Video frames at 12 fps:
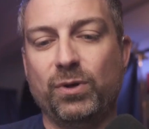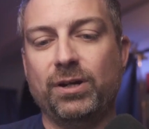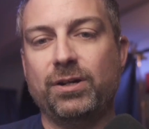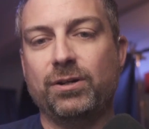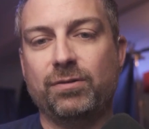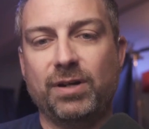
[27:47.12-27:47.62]
and
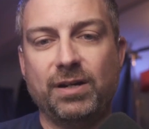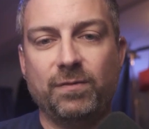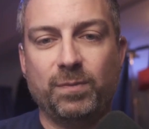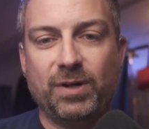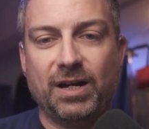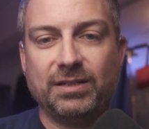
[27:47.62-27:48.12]
where your
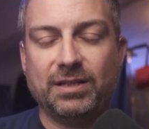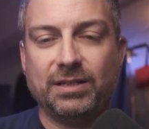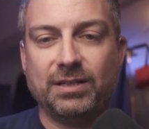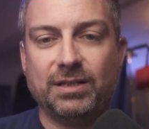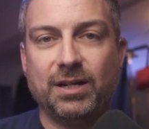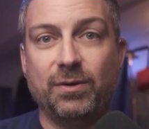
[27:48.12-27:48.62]
creative
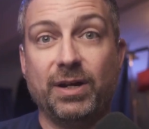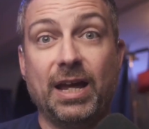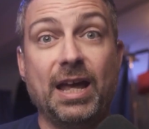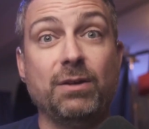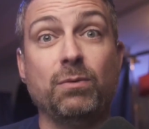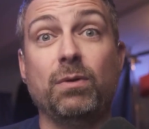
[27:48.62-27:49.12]
process is
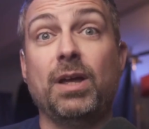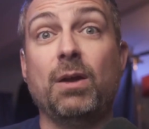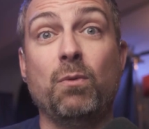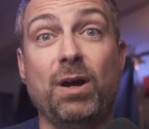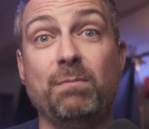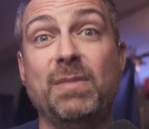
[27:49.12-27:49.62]
going and
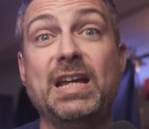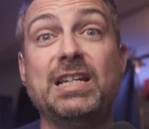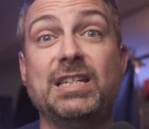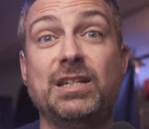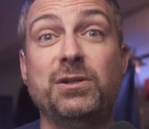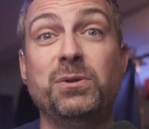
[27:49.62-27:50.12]
what
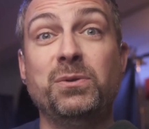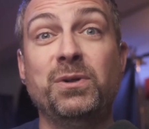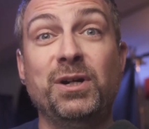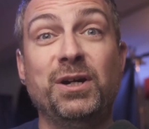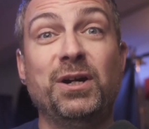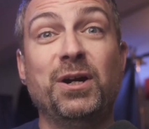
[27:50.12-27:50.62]
makes
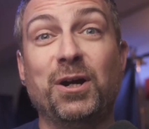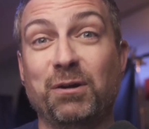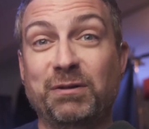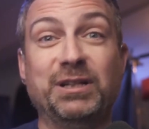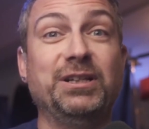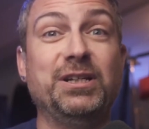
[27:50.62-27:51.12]
you
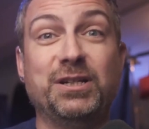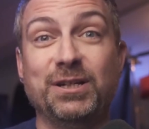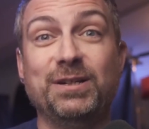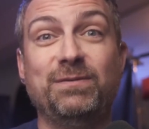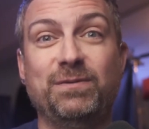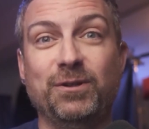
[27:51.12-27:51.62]
a really
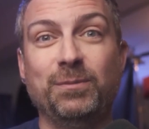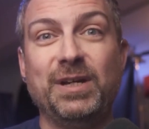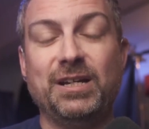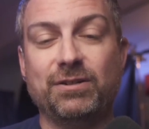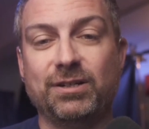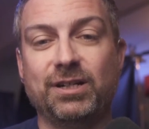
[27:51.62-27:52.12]
good
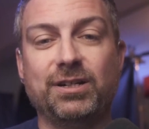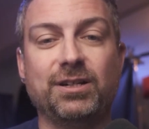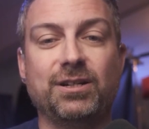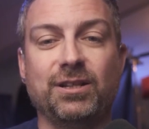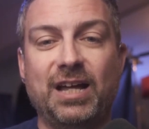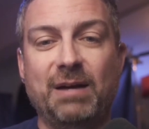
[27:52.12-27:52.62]
filmmaker and a good